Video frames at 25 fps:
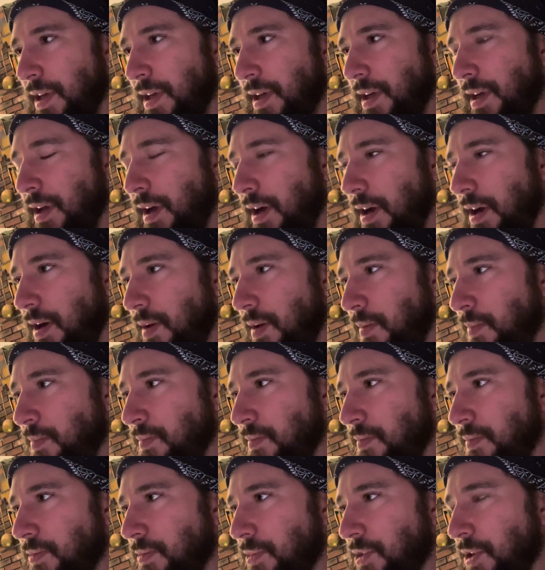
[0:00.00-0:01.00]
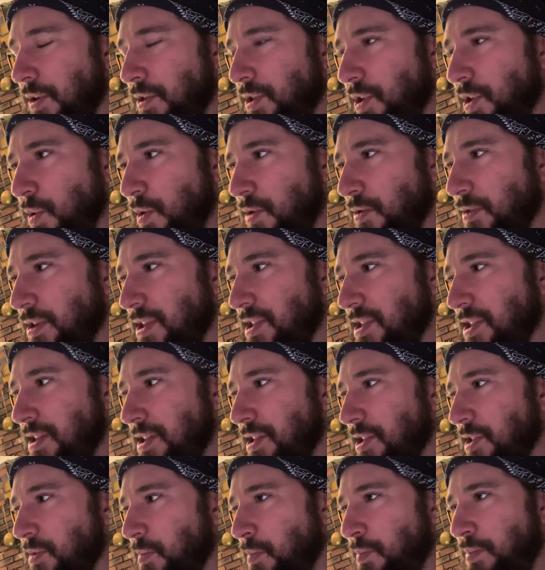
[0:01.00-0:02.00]
So two of
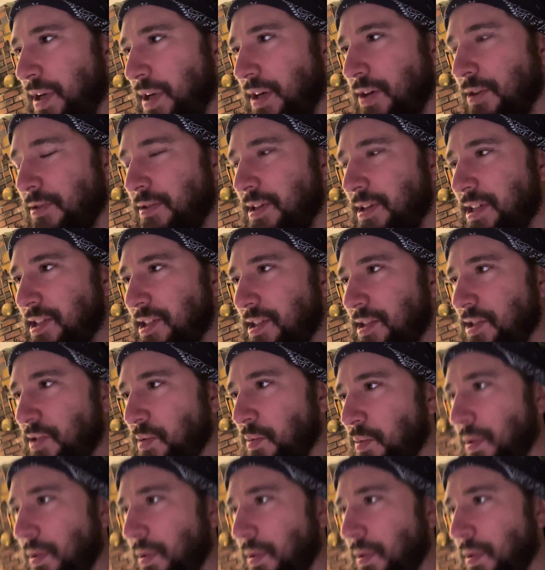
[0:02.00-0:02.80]
the bigger reasons